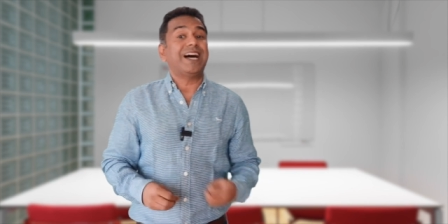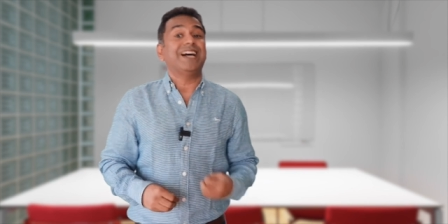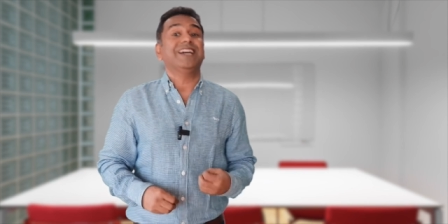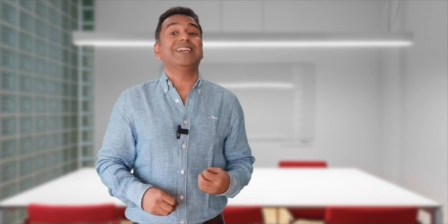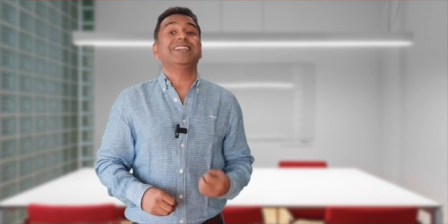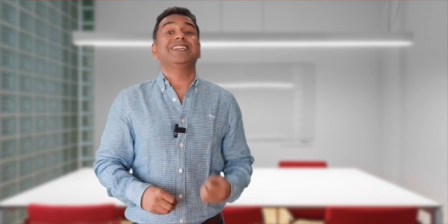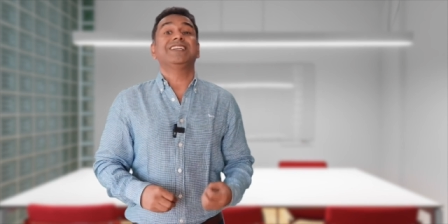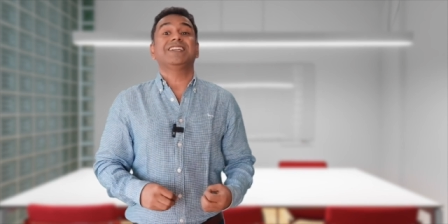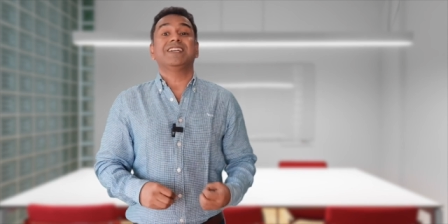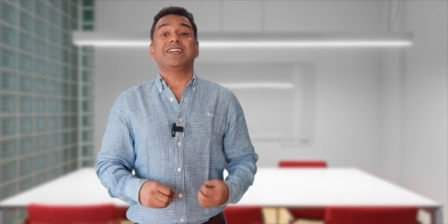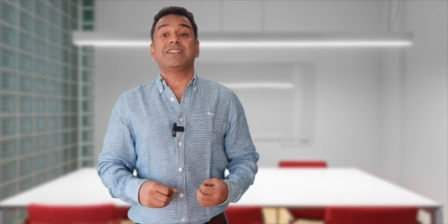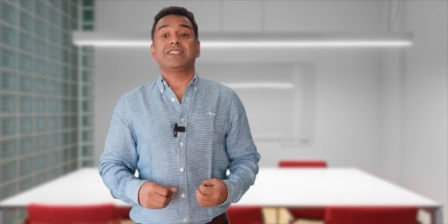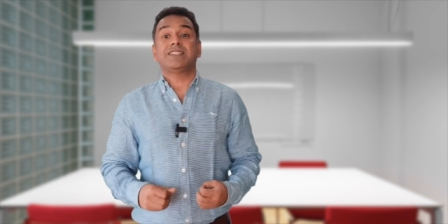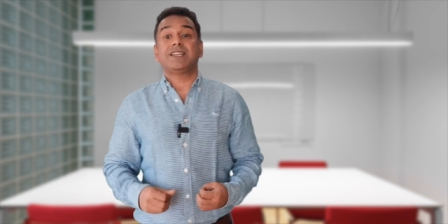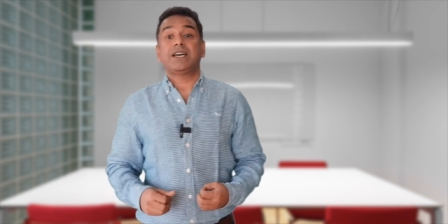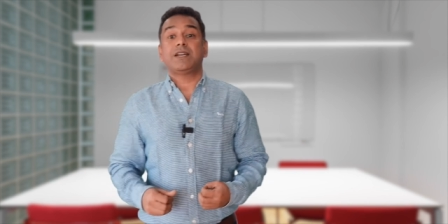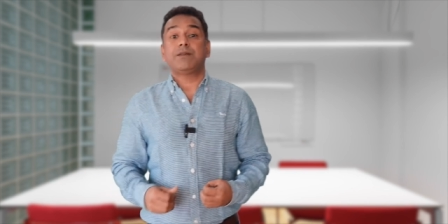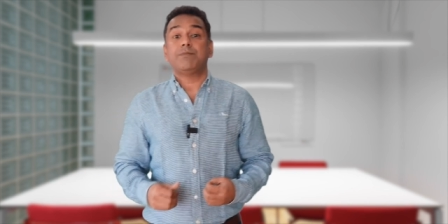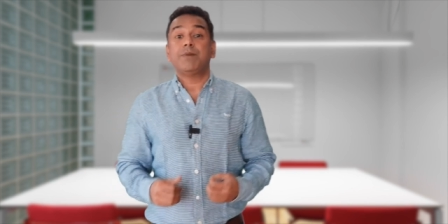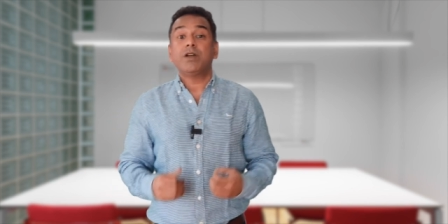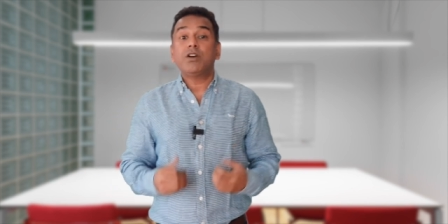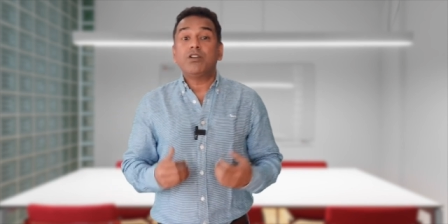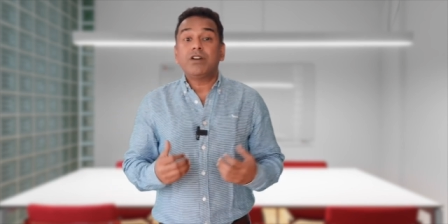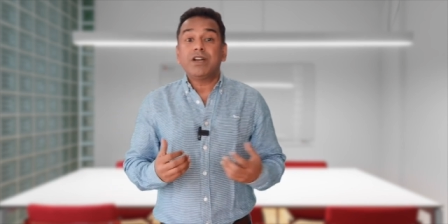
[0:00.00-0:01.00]
ideas
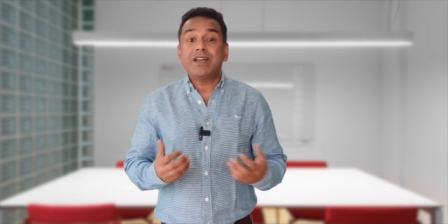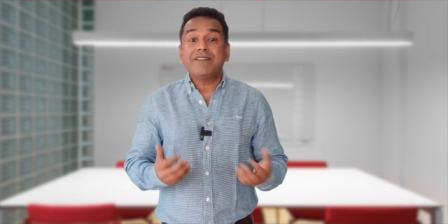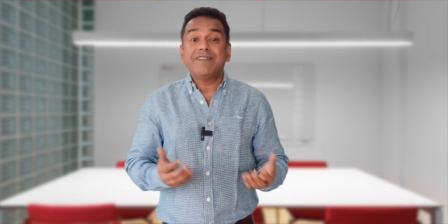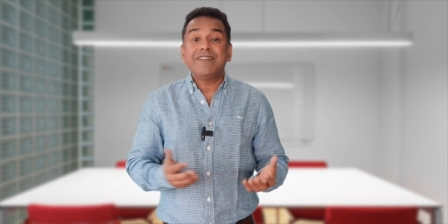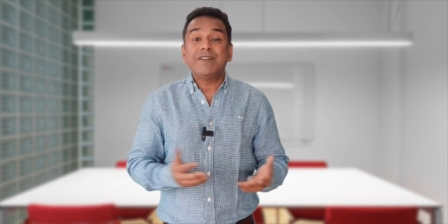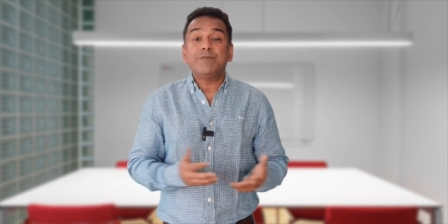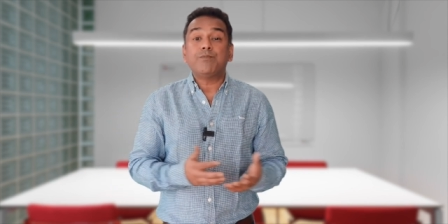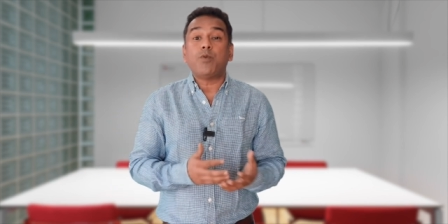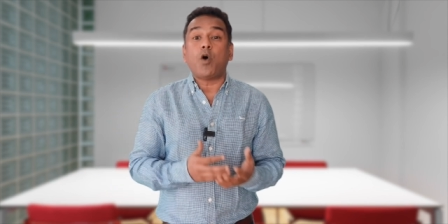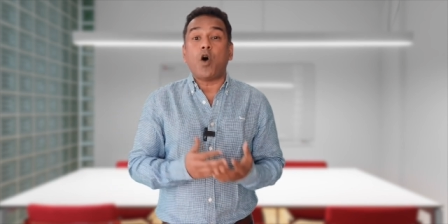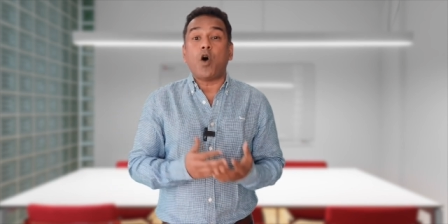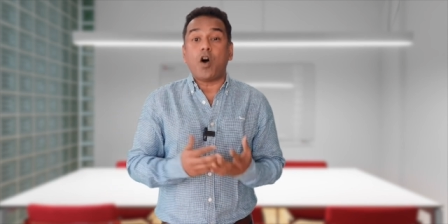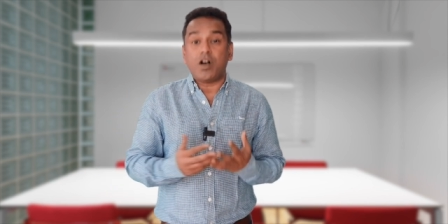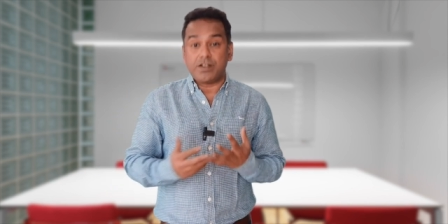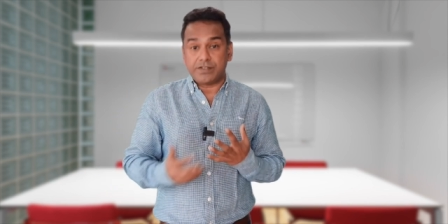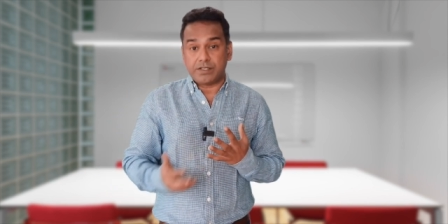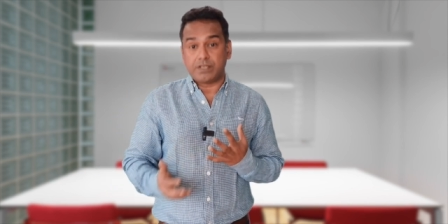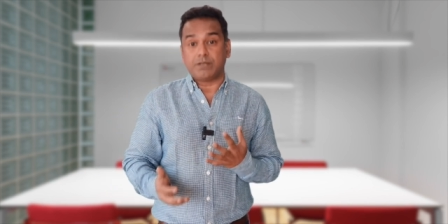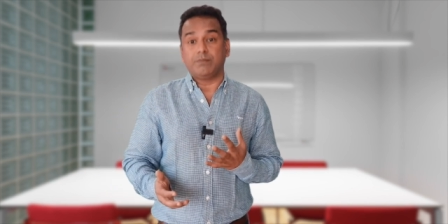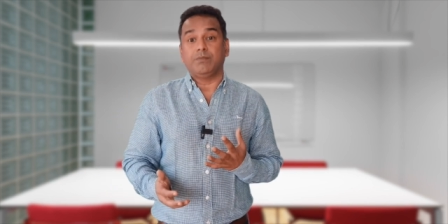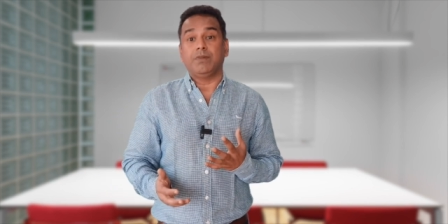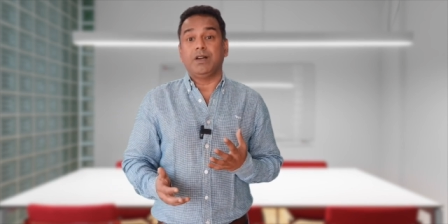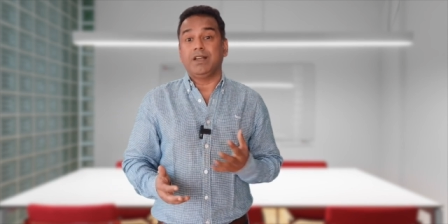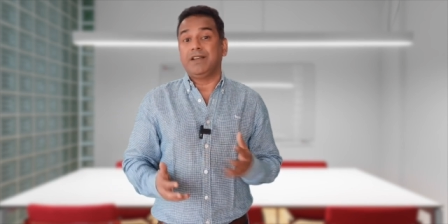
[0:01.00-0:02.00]
that may not even
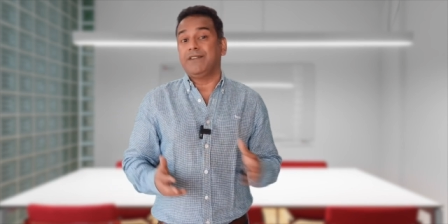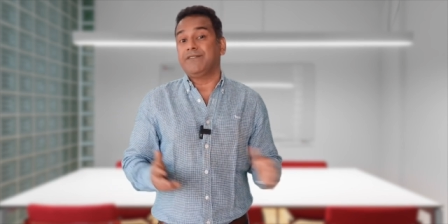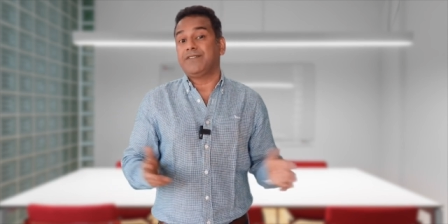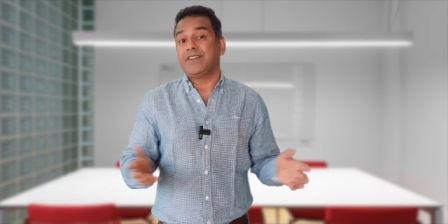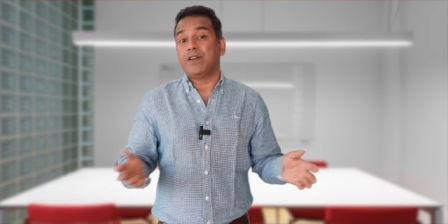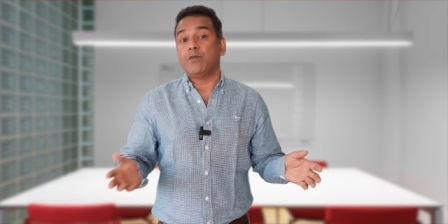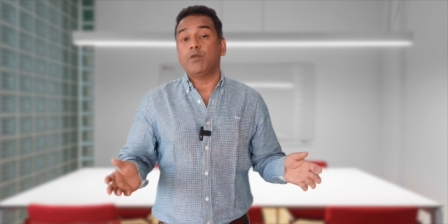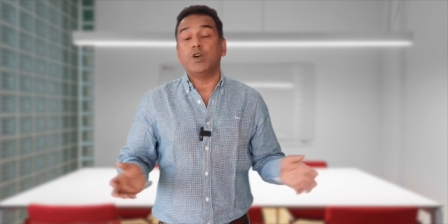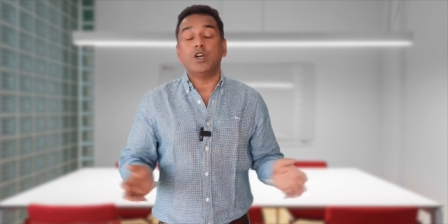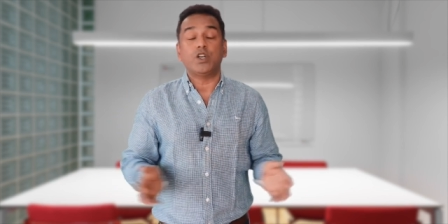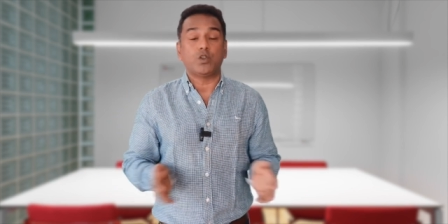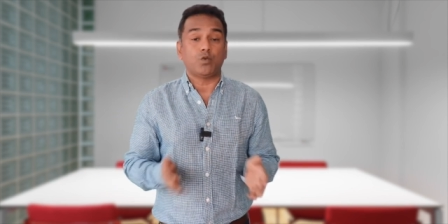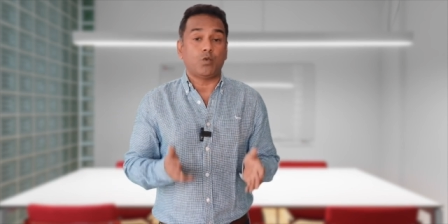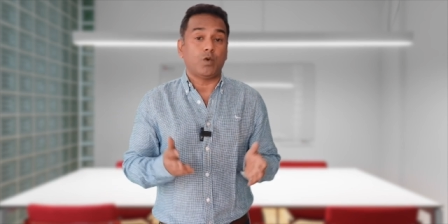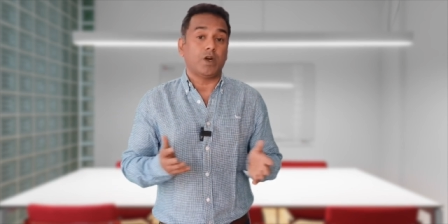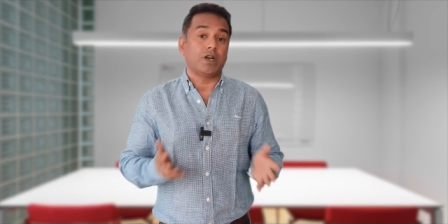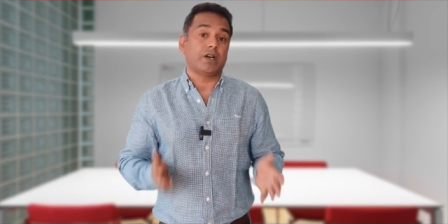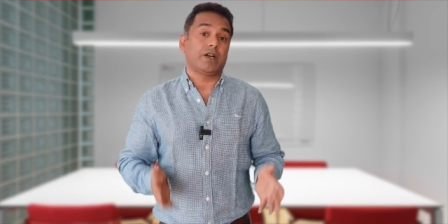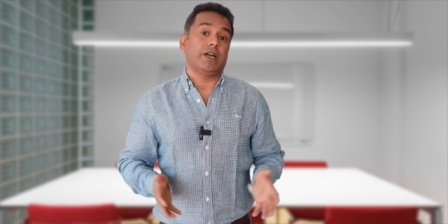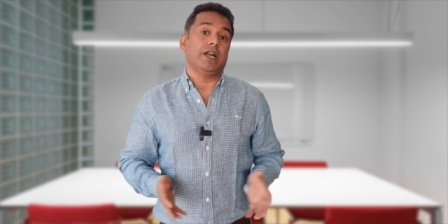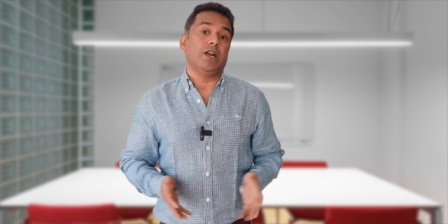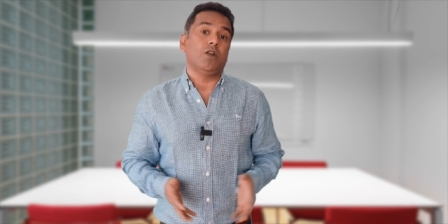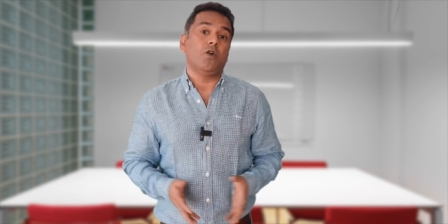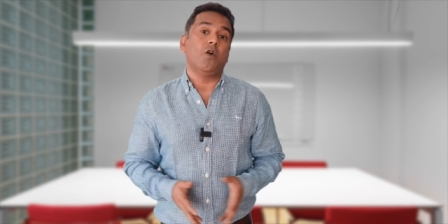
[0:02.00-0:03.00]
possible if they were to
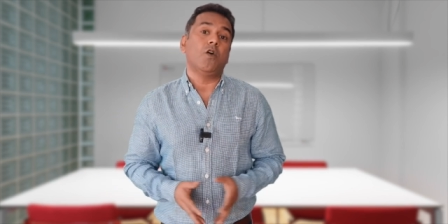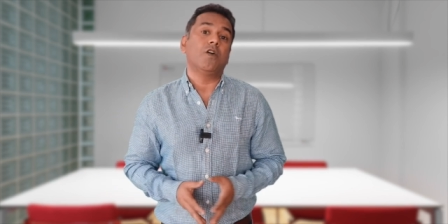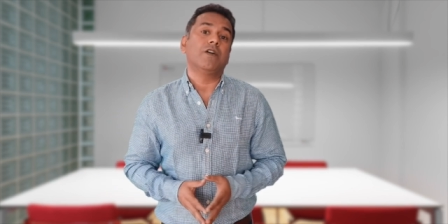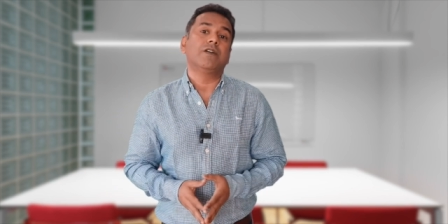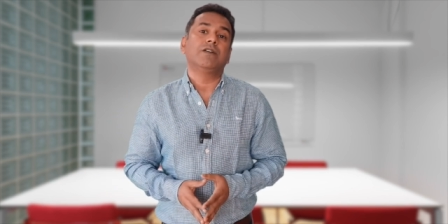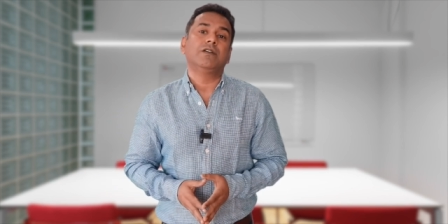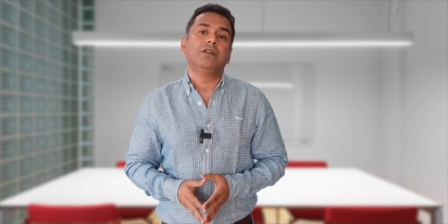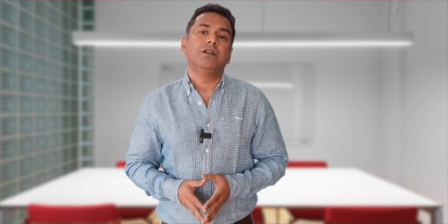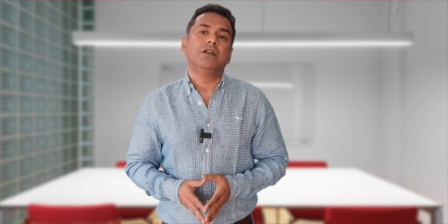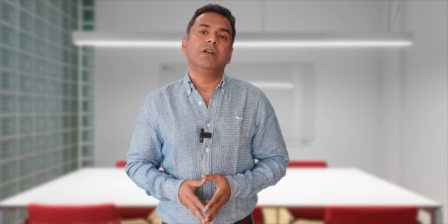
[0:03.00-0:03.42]
work alone.